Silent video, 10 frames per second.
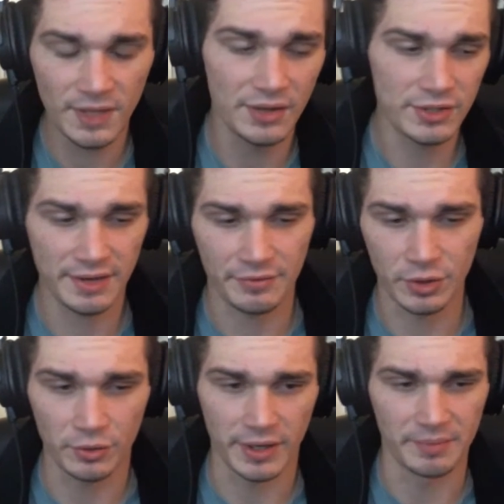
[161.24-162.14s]
Those have
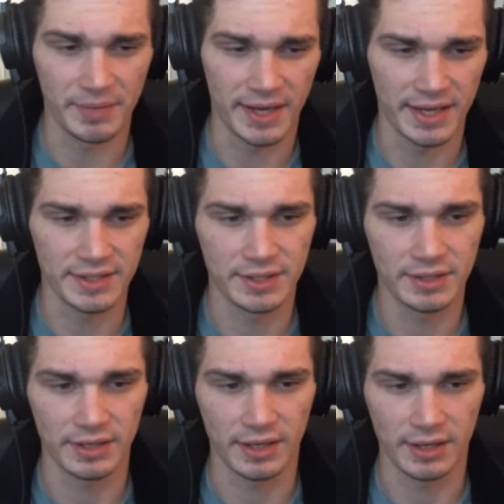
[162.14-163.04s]
velour head pads,
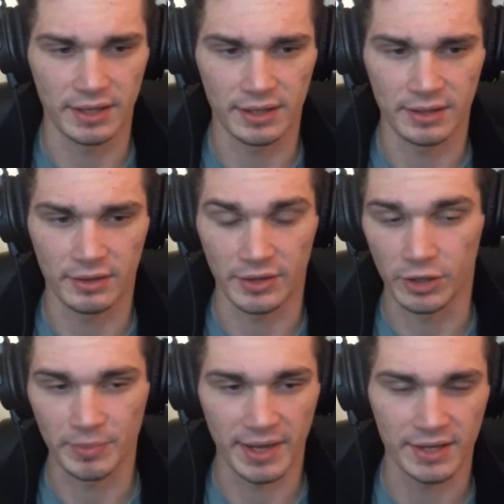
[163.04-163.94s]
or
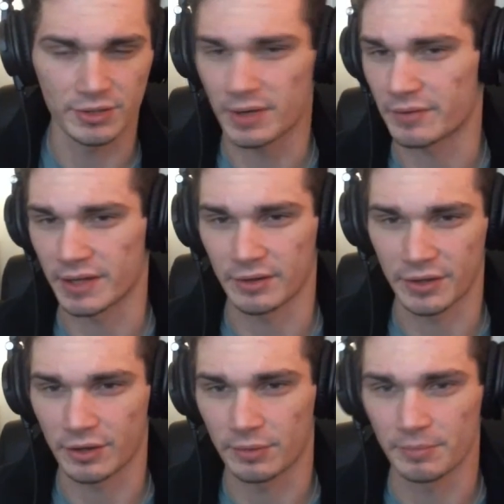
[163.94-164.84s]
ear pads, or whatever the hell you
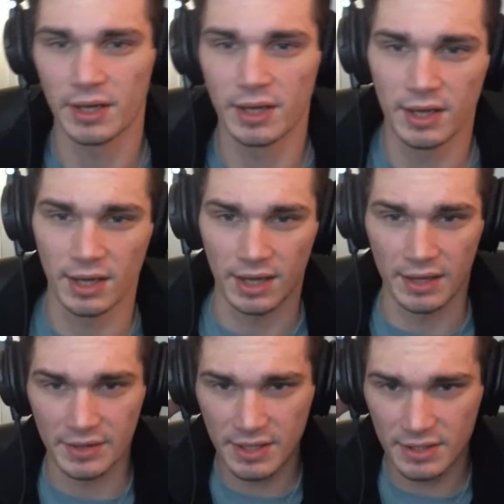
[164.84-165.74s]
call them.
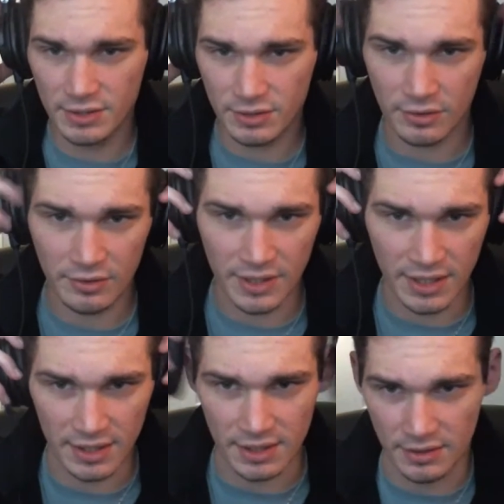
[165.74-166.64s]
And these are
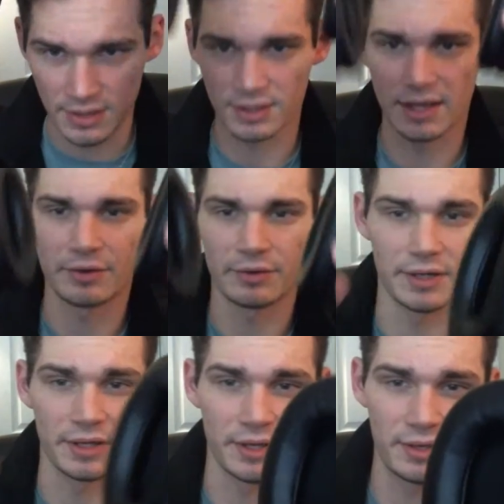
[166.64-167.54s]
the
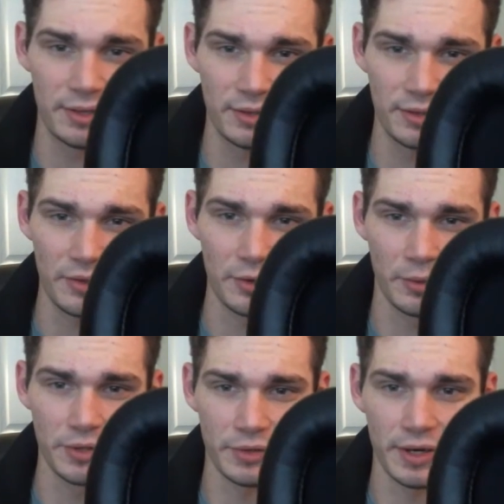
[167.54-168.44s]
leathery
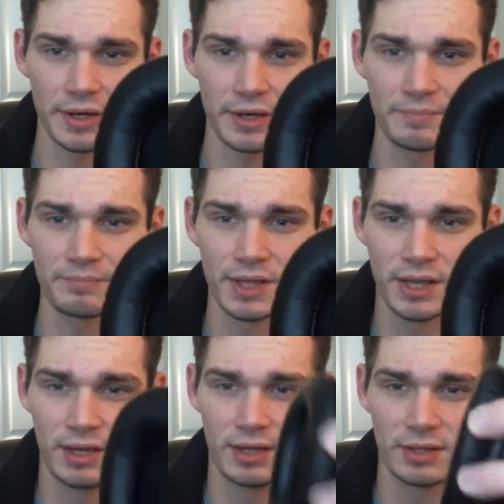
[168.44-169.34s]
ones right here.
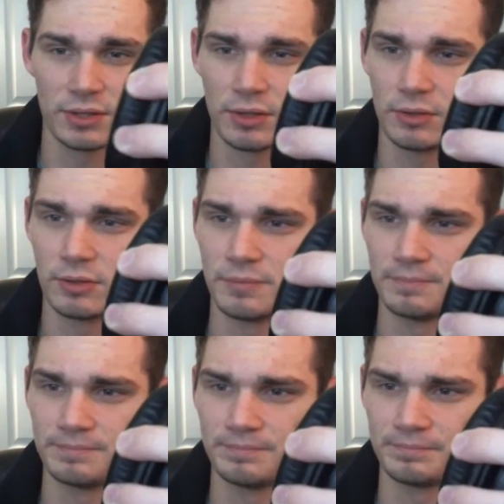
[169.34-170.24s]
So,
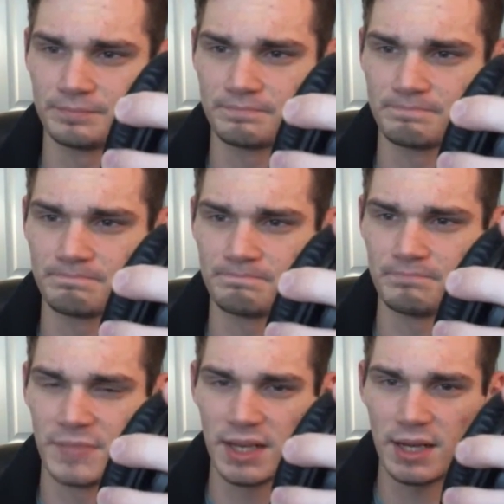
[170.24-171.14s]

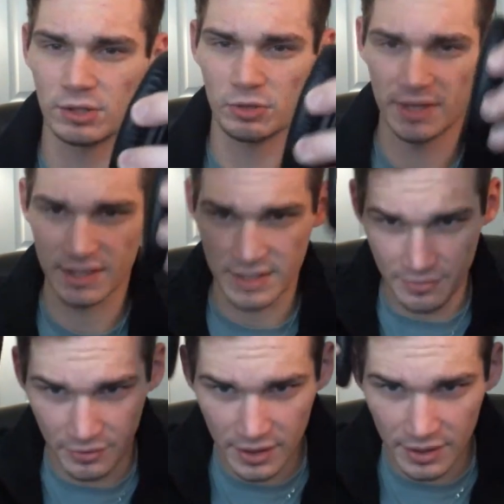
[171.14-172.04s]
yeah, a little bit
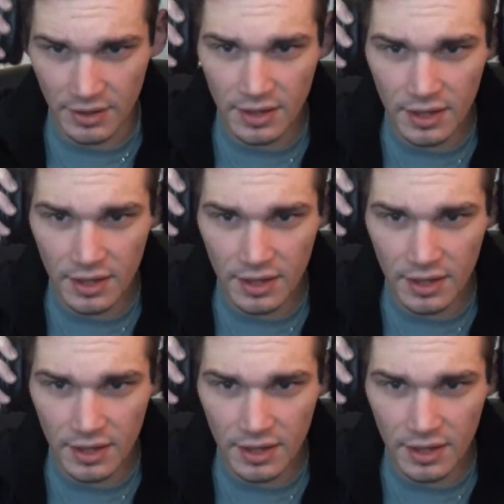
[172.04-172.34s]
different.